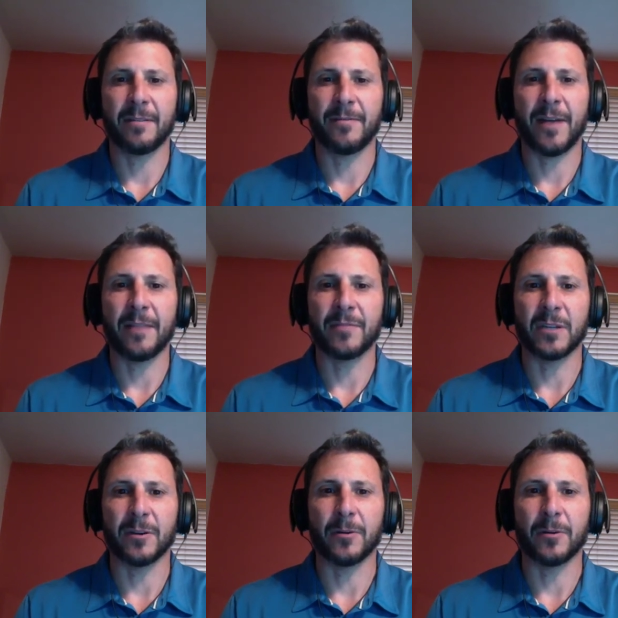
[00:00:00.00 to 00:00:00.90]
five
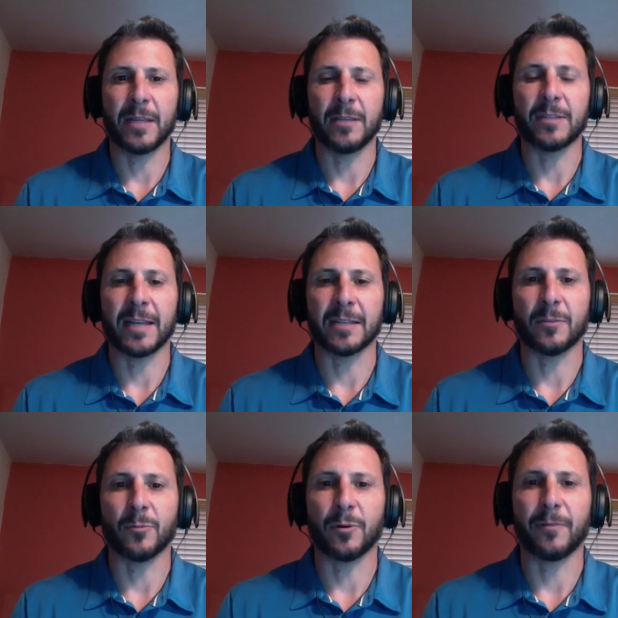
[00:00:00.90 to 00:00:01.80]
zero, and you text the
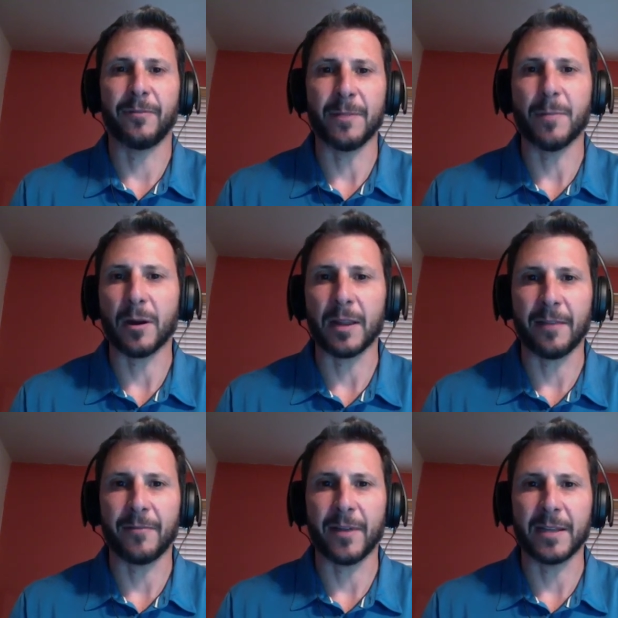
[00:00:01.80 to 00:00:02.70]
word FITMARK,
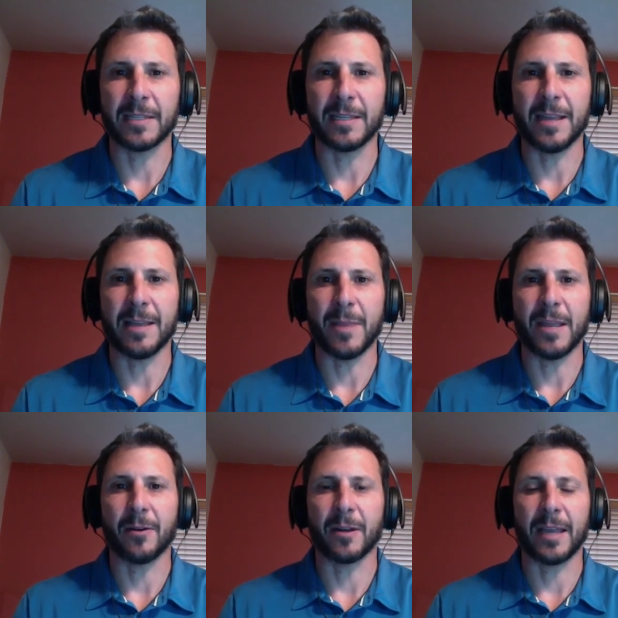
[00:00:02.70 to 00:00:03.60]
F I T M A
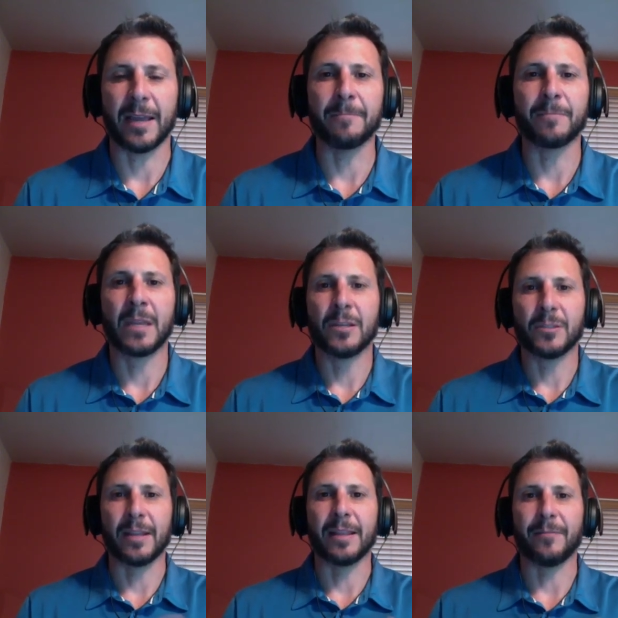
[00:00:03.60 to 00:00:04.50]
R K. So
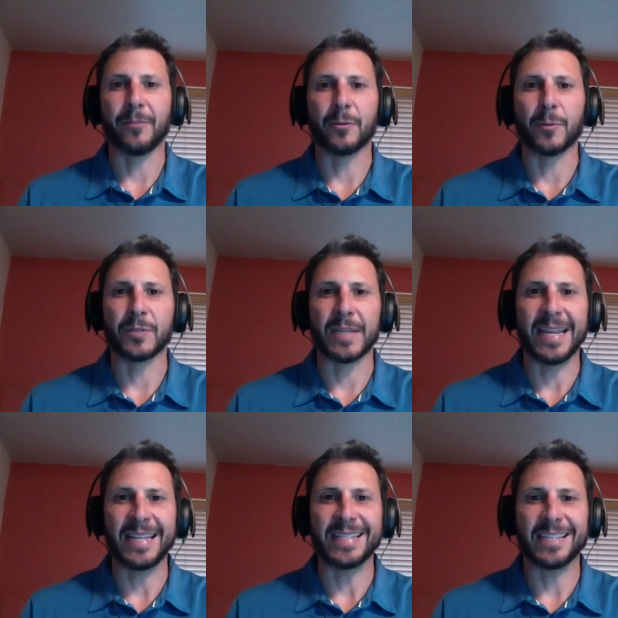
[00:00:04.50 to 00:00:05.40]
again, that phone number is
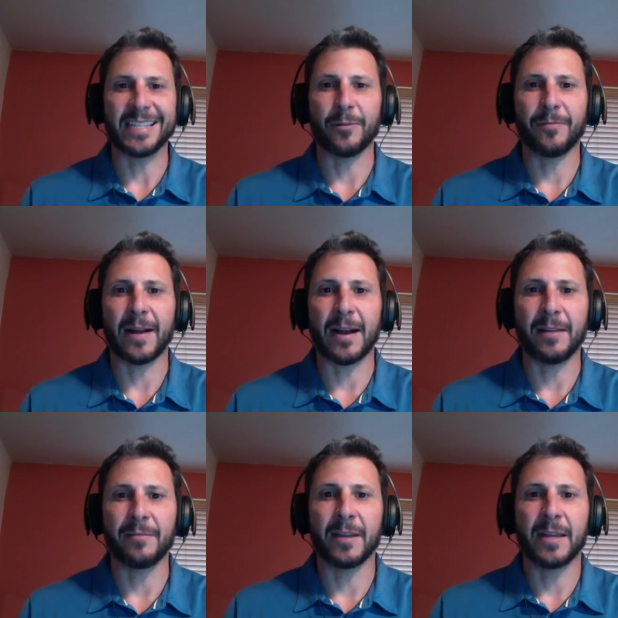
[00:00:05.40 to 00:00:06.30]
eight oh
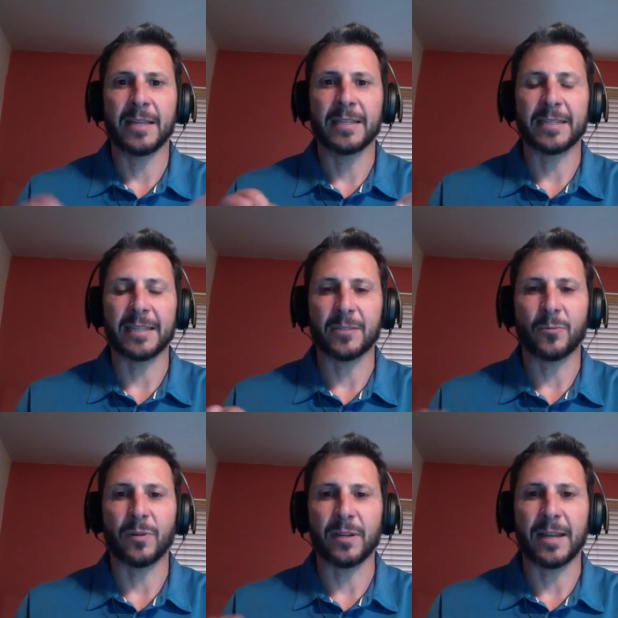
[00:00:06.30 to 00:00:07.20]
five, six
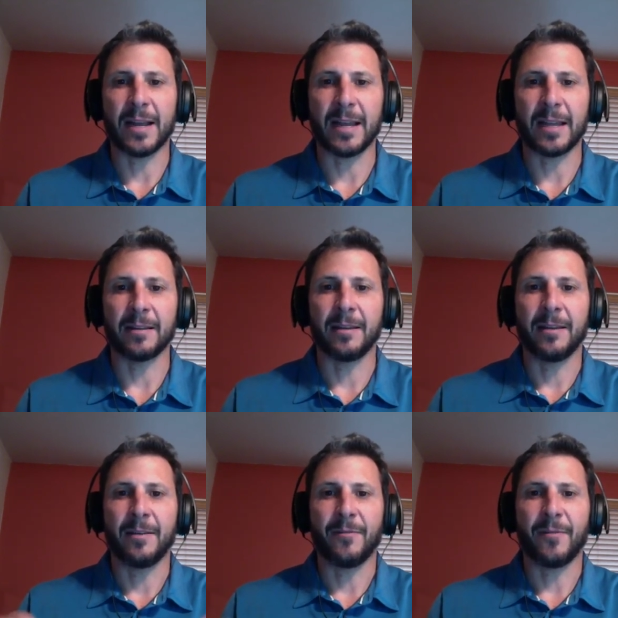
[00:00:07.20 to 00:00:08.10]
one nine,
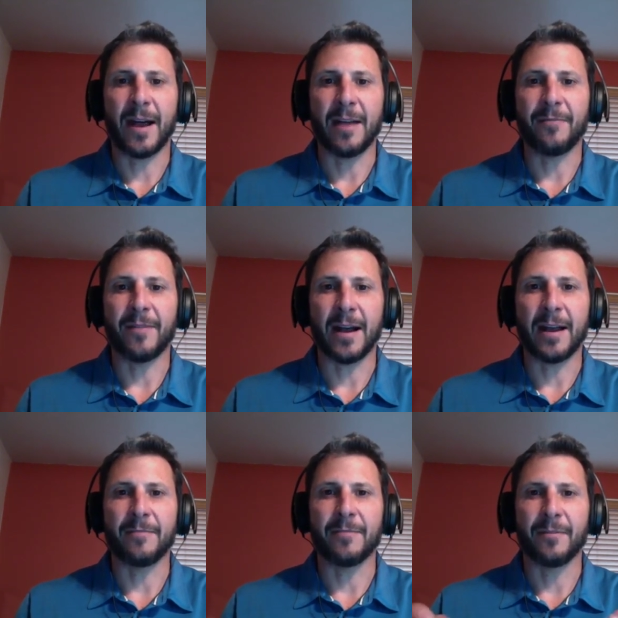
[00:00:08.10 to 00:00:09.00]
five
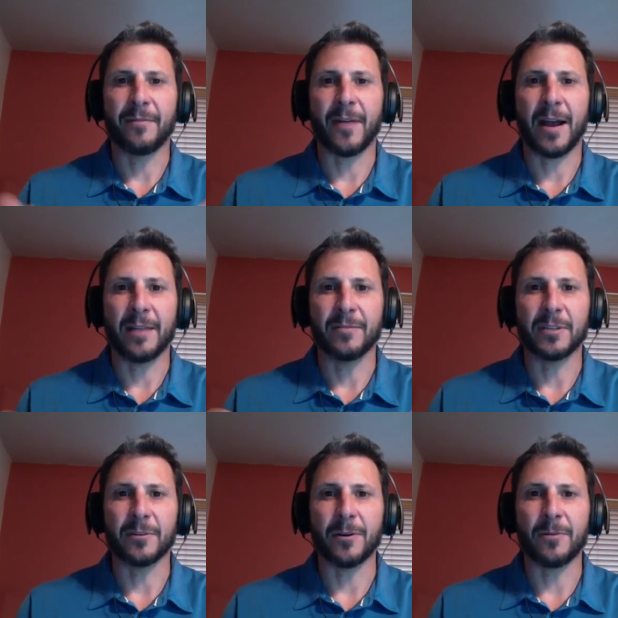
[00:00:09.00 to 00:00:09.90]
five five
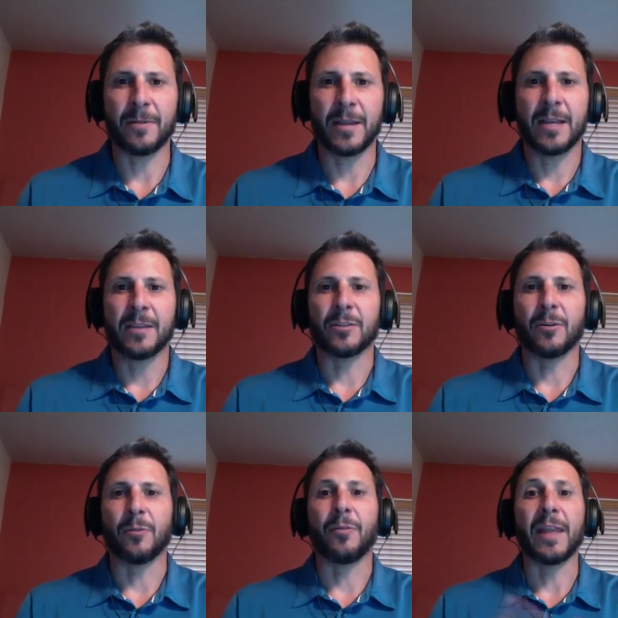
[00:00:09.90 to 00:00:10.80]
zero.
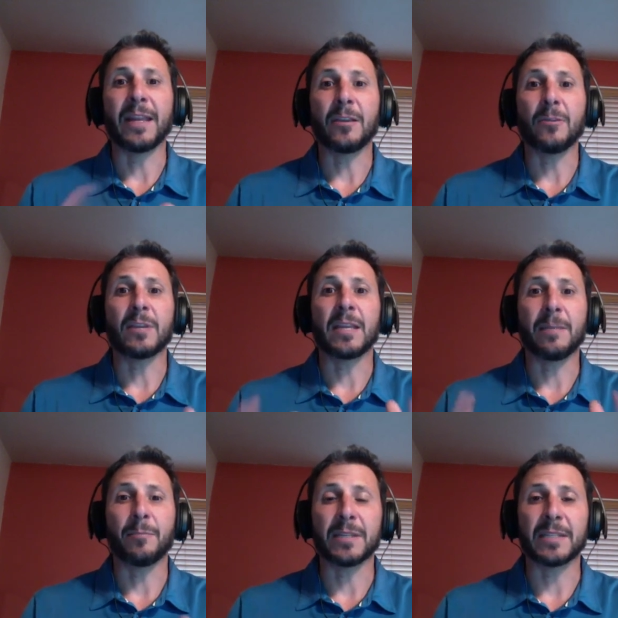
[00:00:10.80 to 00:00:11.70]
So thank you.
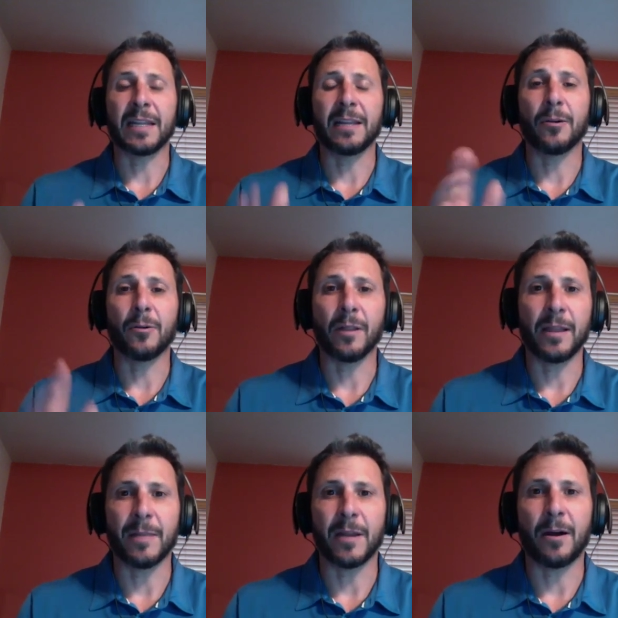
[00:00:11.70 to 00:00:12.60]
Keep listening. Go
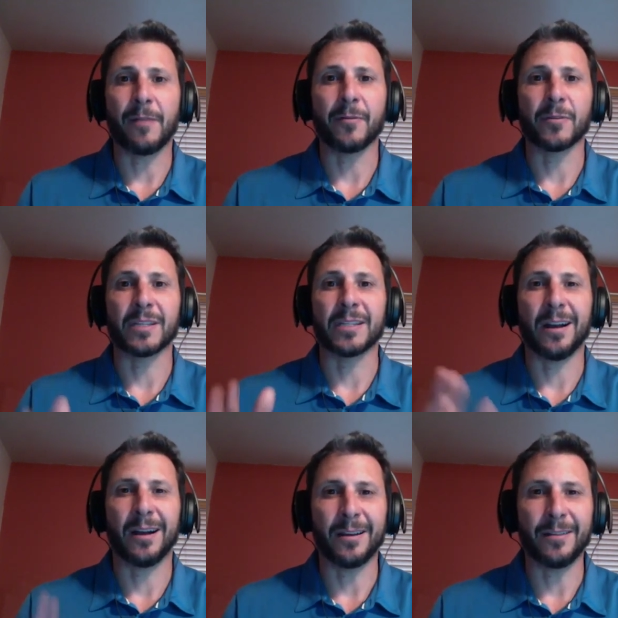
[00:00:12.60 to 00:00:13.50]
claim that offer. It's a
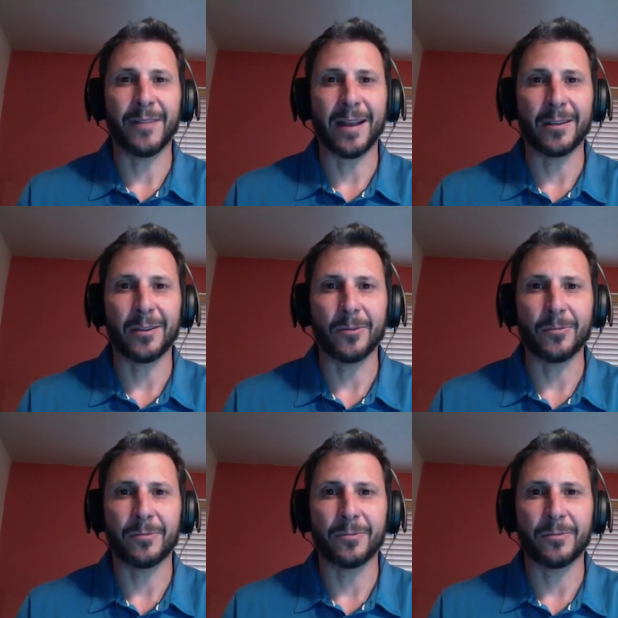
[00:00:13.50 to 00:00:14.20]
ton of value.